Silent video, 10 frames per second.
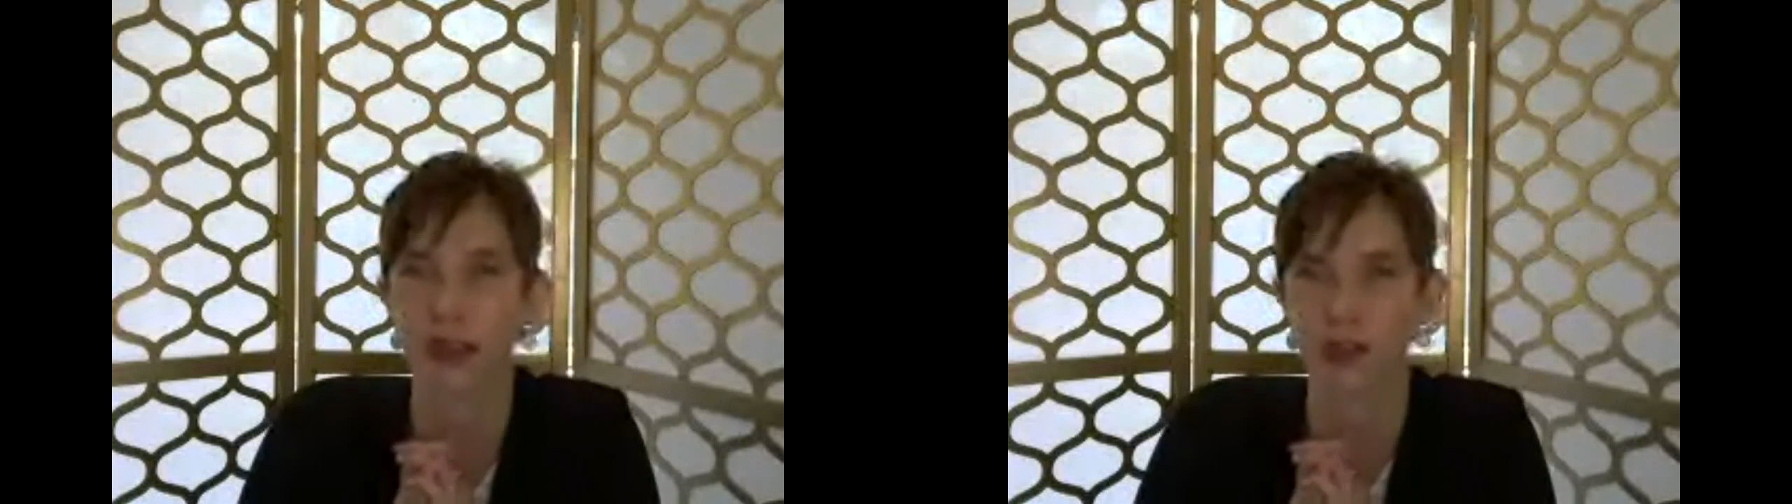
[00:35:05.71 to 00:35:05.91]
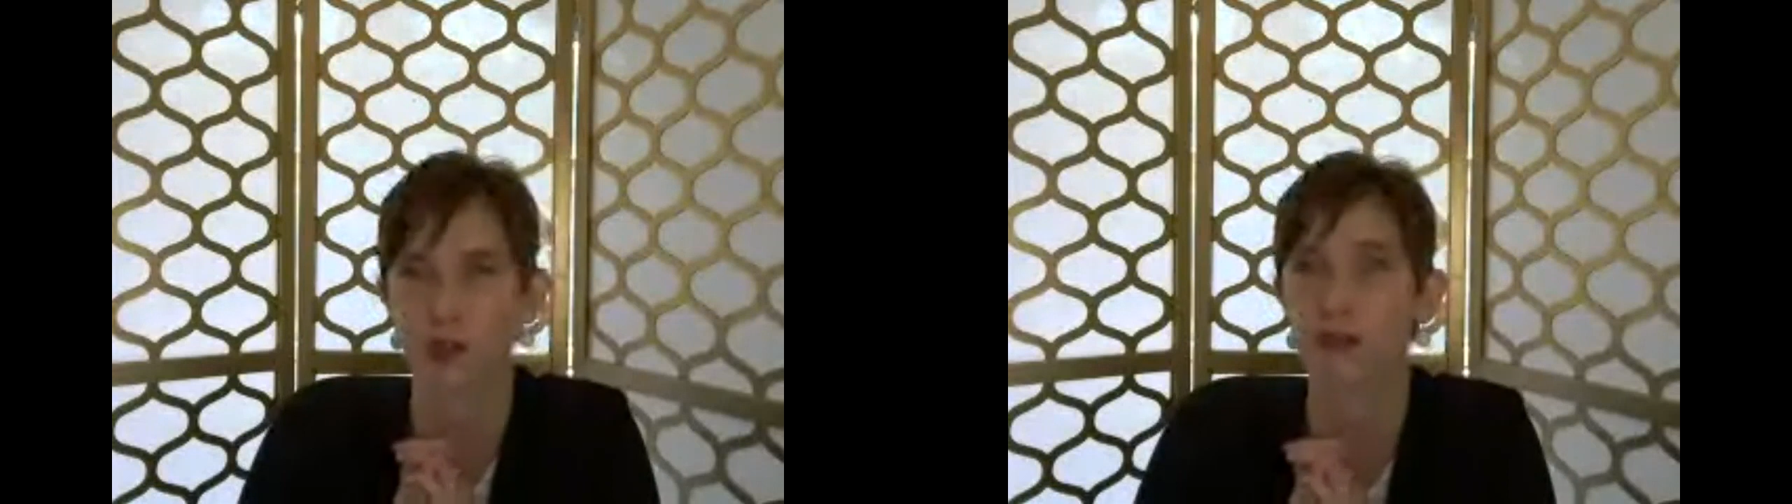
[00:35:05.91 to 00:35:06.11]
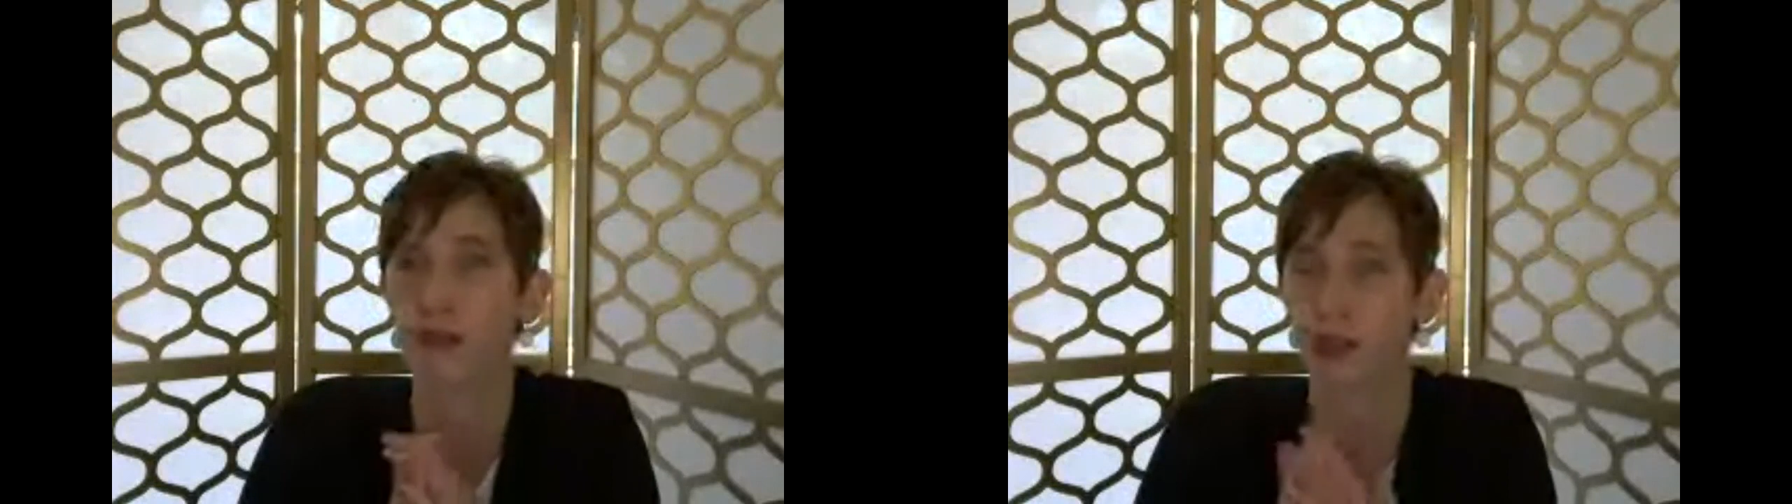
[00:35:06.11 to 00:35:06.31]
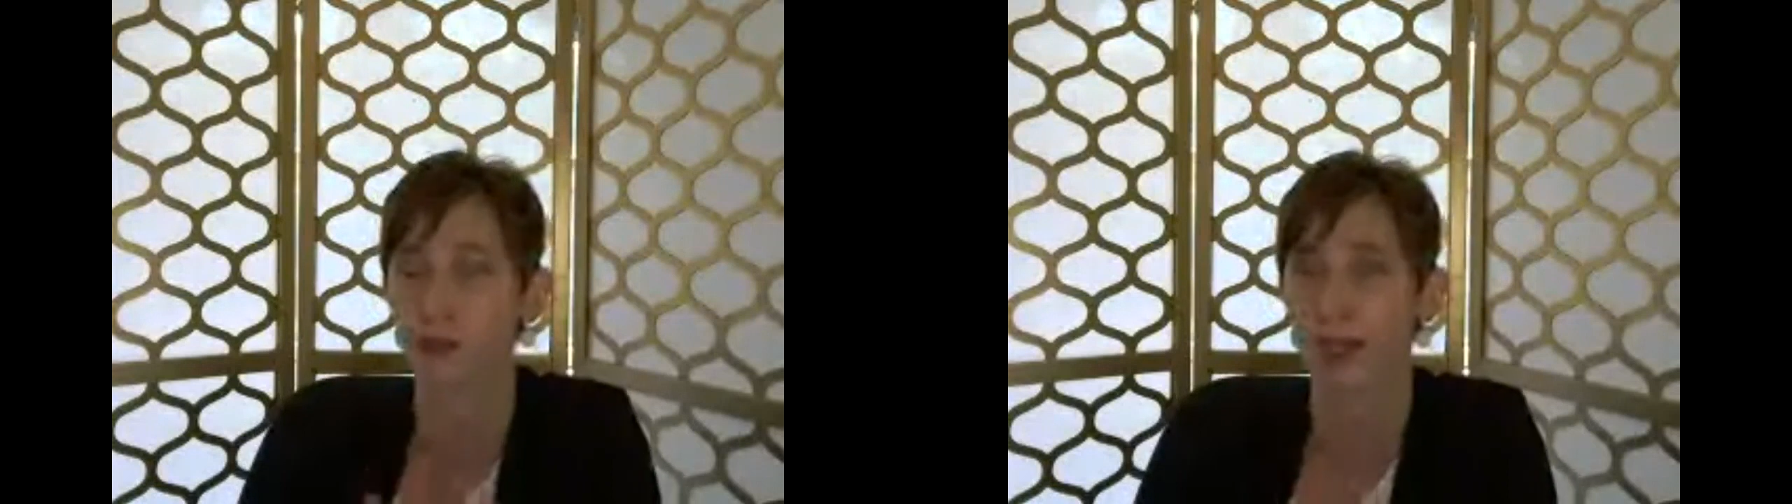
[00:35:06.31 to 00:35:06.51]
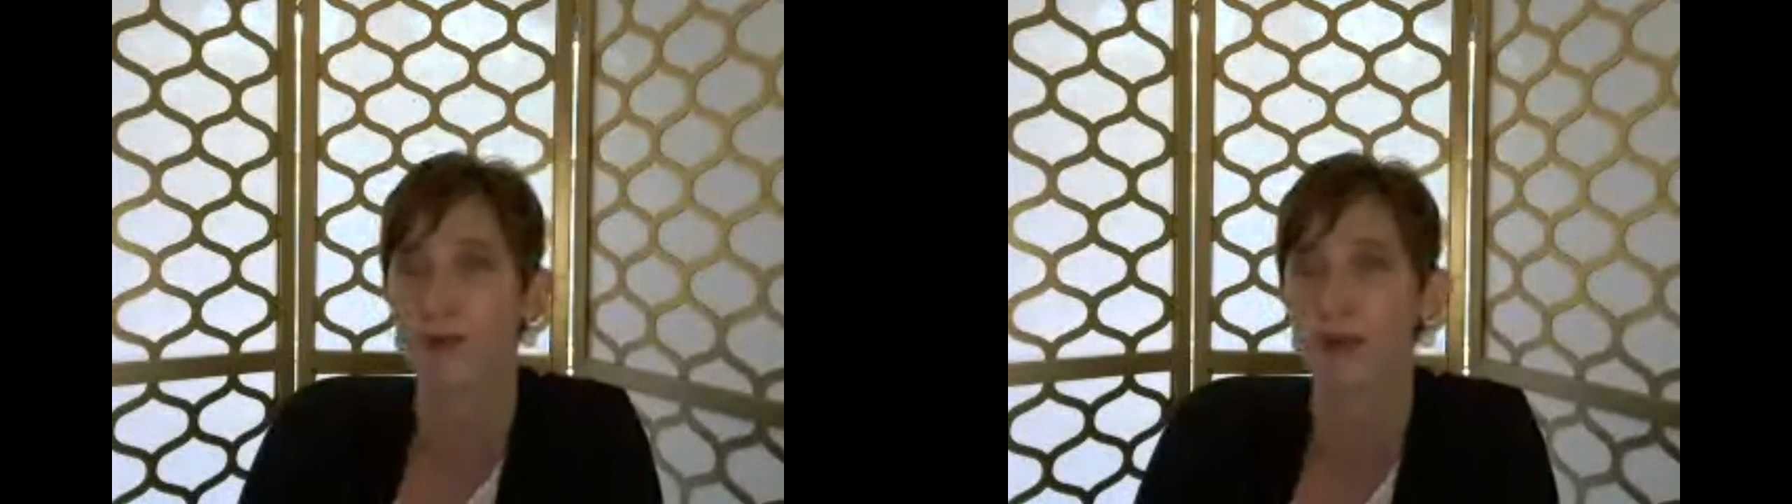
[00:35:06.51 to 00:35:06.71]
actually for as
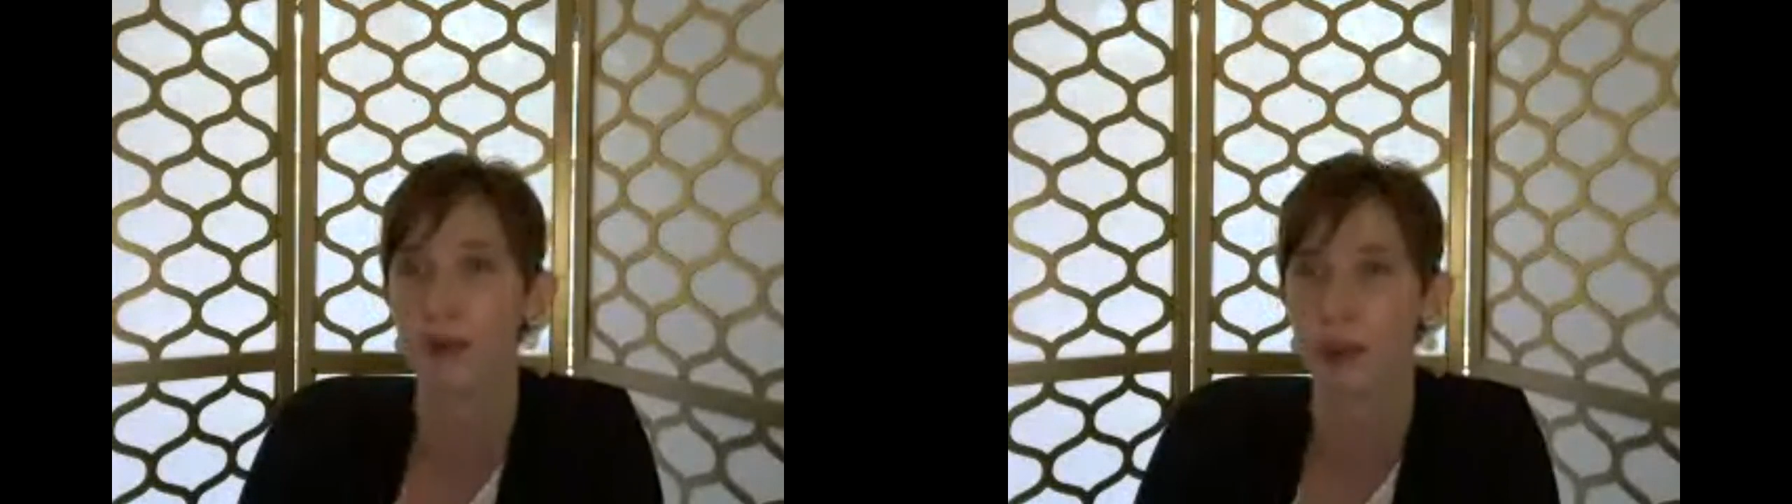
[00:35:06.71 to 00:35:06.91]
many people